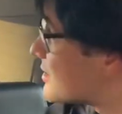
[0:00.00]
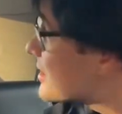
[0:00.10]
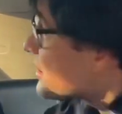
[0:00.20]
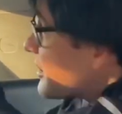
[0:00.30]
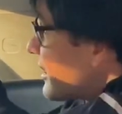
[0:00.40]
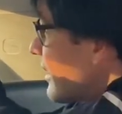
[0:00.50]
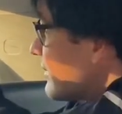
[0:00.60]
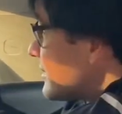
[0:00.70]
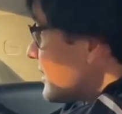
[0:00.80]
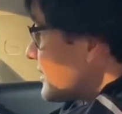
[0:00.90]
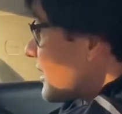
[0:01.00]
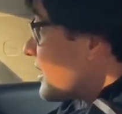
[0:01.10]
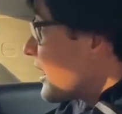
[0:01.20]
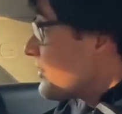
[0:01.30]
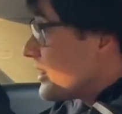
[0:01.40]
seater, and have, this
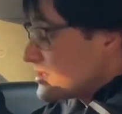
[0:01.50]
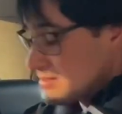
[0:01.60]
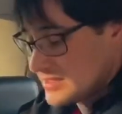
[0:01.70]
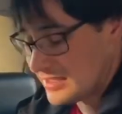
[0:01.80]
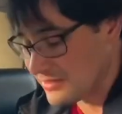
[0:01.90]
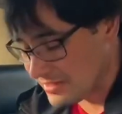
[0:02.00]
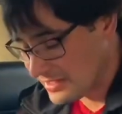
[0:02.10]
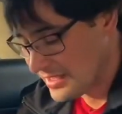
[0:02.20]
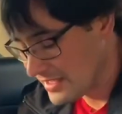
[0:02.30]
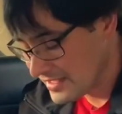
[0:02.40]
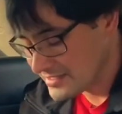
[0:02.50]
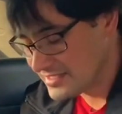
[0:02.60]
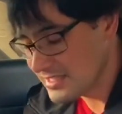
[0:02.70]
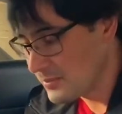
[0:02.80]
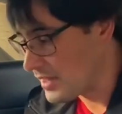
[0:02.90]
car have like even
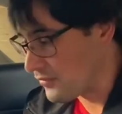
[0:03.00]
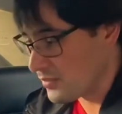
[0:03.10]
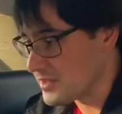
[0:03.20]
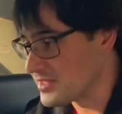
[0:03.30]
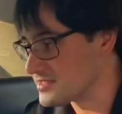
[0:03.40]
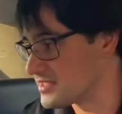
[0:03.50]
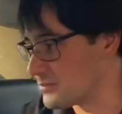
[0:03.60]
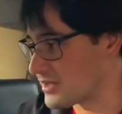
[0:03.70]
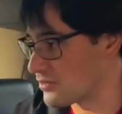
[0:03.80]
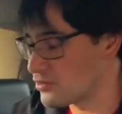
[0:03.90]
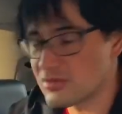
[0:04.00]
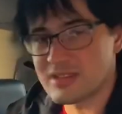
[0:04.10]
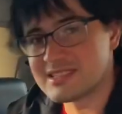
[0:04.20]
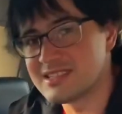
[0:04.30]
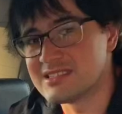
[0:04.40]
seat belt for middle seat. But who
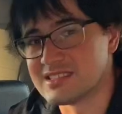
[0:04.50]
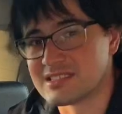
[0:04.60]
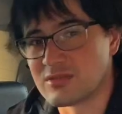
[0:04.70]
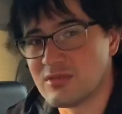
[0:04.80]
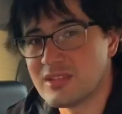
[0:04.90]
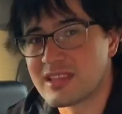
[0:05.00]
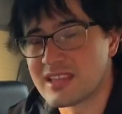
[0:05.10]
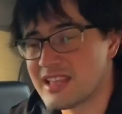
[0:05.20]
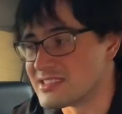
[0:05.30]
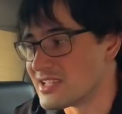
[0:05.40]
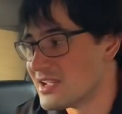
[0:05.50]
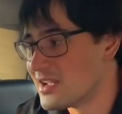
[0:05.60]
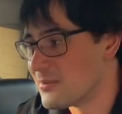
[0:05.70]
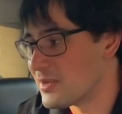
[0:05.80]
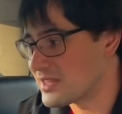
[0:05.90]
gonna see this? Only kids.
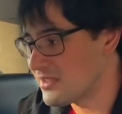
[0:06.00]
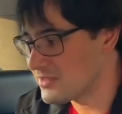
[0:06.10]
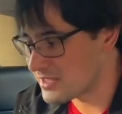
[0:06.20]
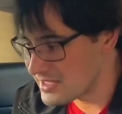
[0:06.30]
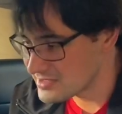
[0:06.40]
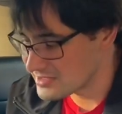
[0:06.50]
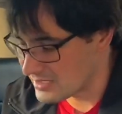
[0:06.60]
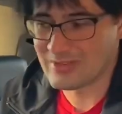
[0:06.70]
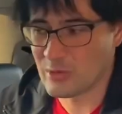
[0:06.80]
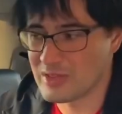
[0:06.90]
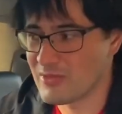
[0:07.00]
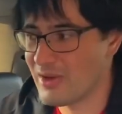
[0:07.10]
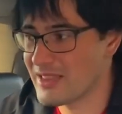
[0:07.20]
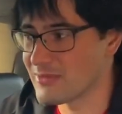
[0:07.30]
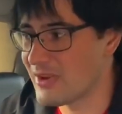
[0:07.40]
But even kids, only
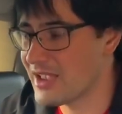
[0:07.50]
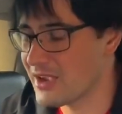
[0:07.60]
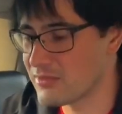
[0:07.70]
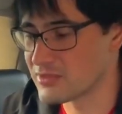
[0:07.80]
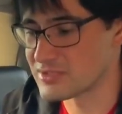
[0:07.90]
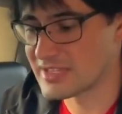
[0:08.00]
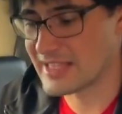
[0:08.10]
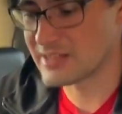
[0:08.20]
one way how you can